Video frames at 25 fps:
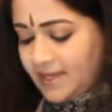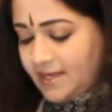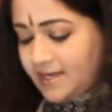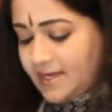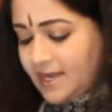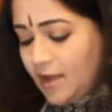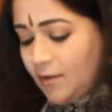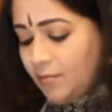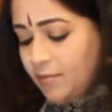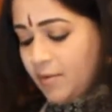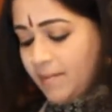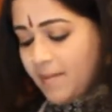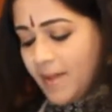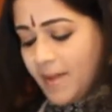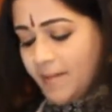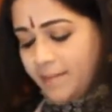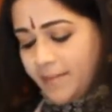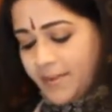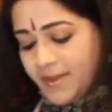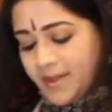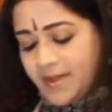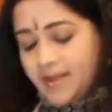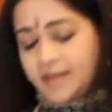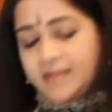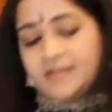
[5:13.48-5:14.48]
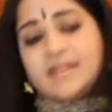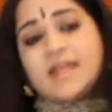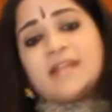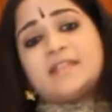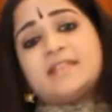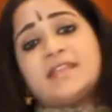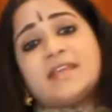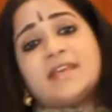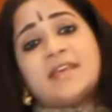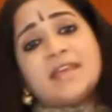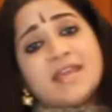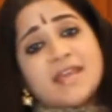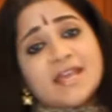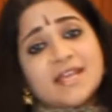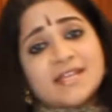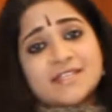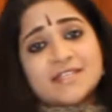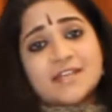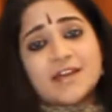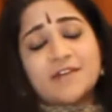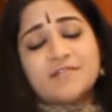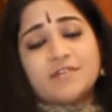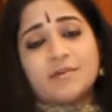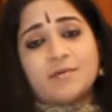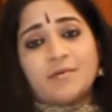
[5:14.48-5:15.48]
Now remember that the
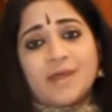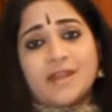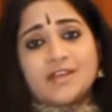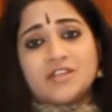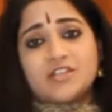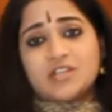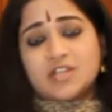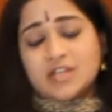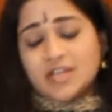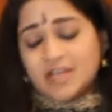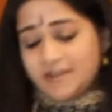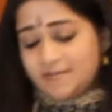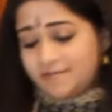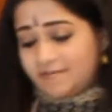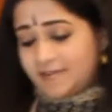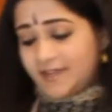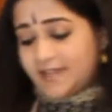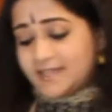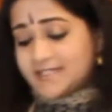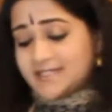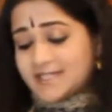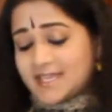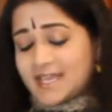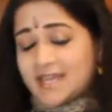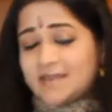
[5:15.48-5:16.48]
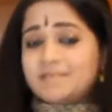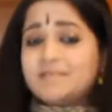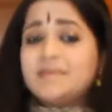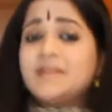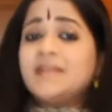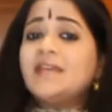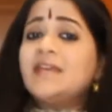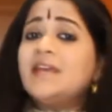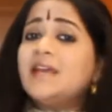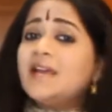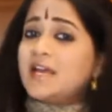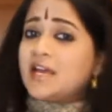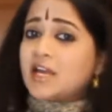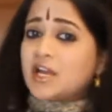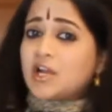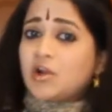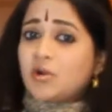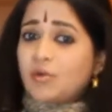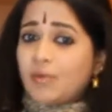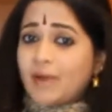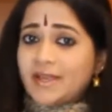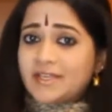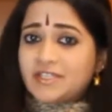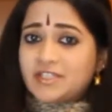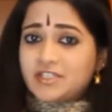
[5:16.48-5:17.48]
heat of the red chili flakes can be
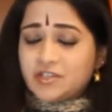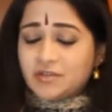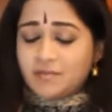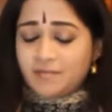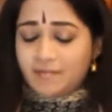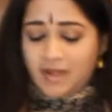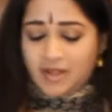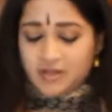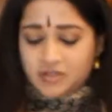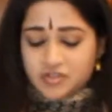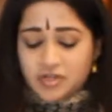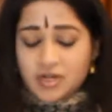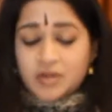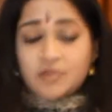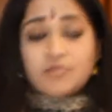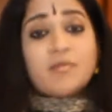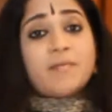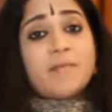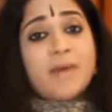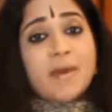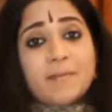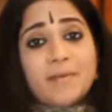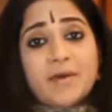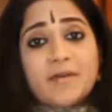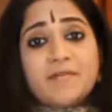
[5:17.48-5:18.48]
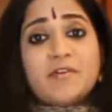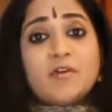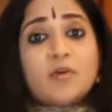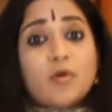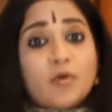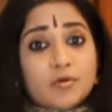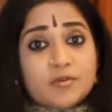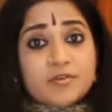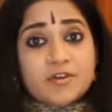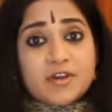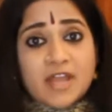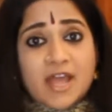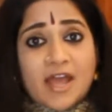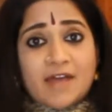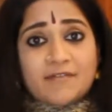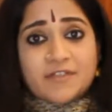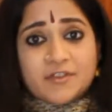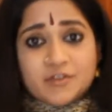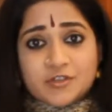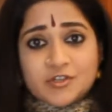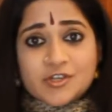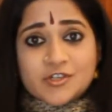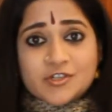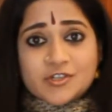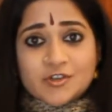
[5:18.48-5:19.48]
quite too much, and remember we already
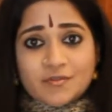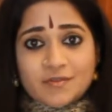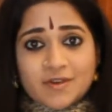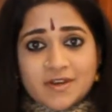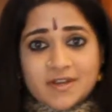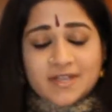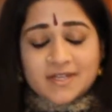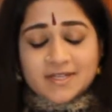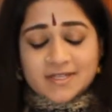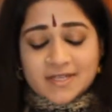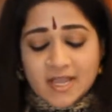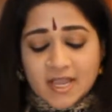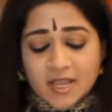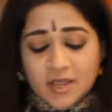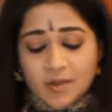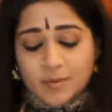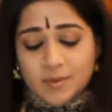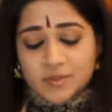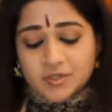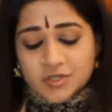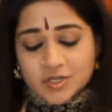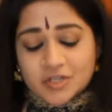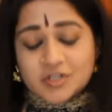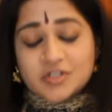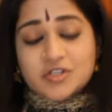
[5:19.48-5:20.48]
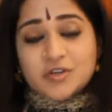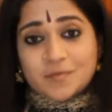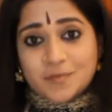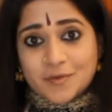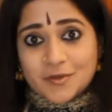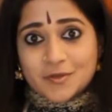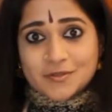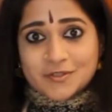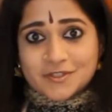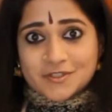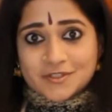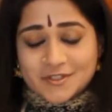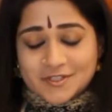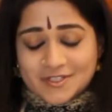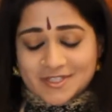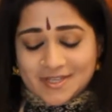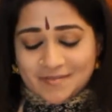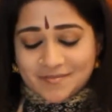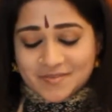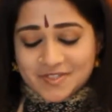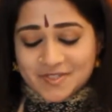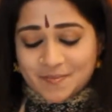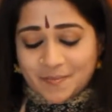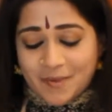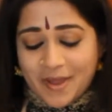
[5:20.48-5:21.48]
have the ginger in it, which contributes to
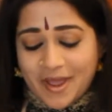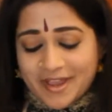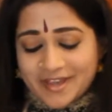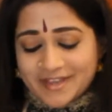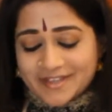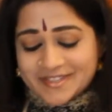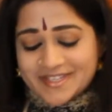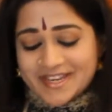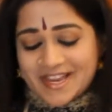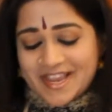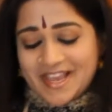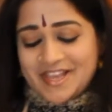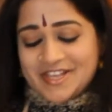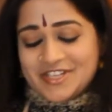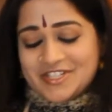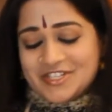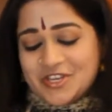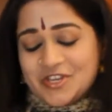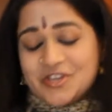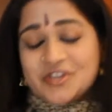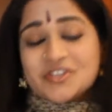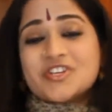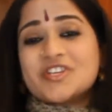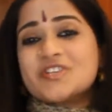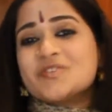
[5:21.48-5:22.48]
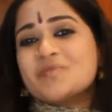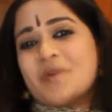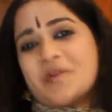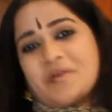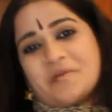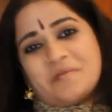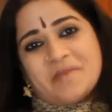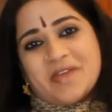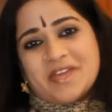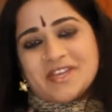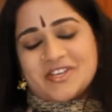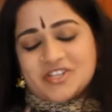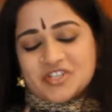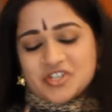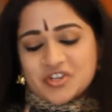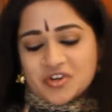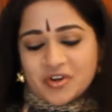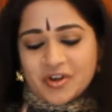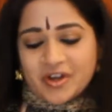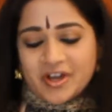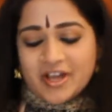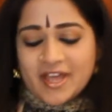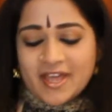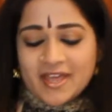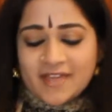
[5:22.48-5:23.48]
some spice. So you just want to make
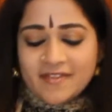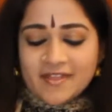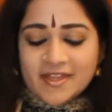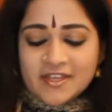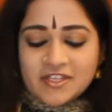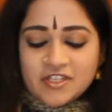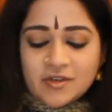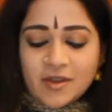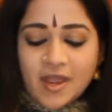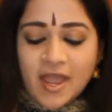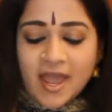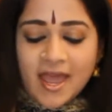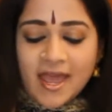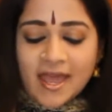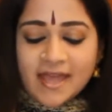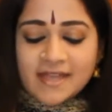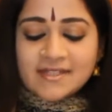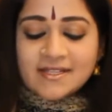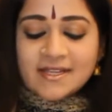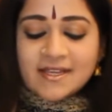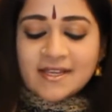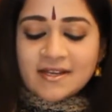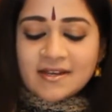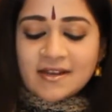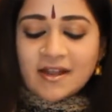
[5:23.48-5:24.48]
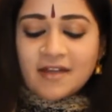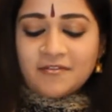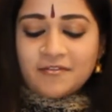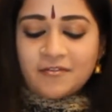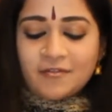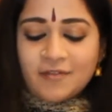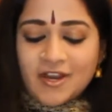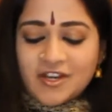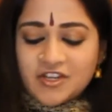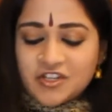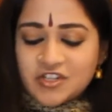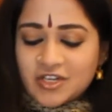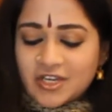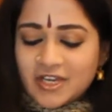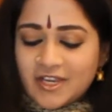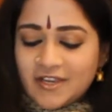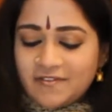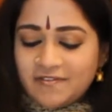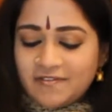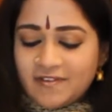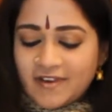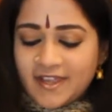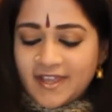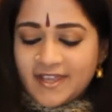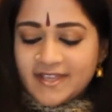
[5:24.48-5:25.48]
sure that you add enough red chili
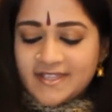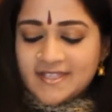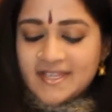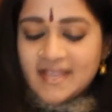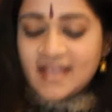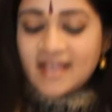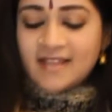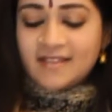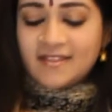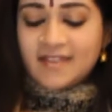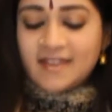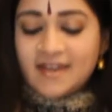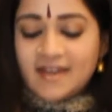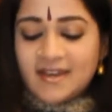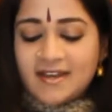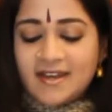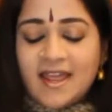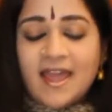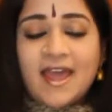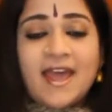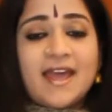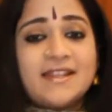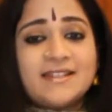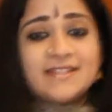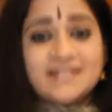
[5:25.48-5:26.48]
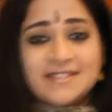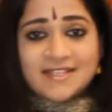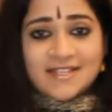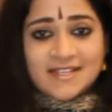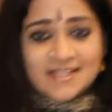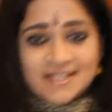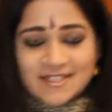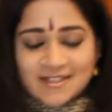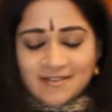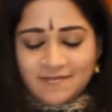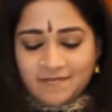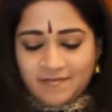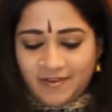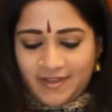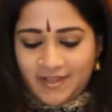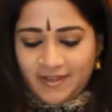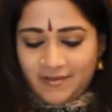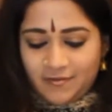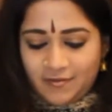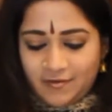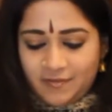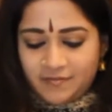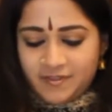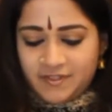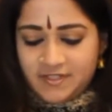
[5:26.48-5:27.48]
flakes that enhances the
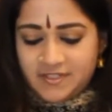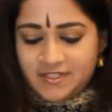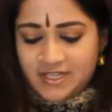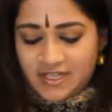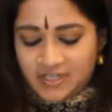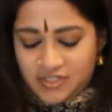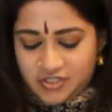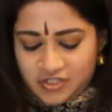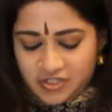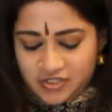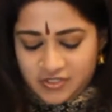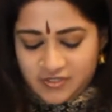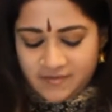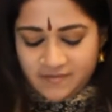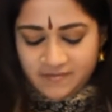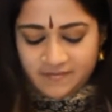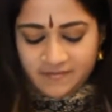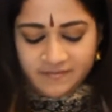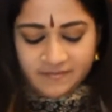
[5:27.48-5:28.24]
flavor of the dish.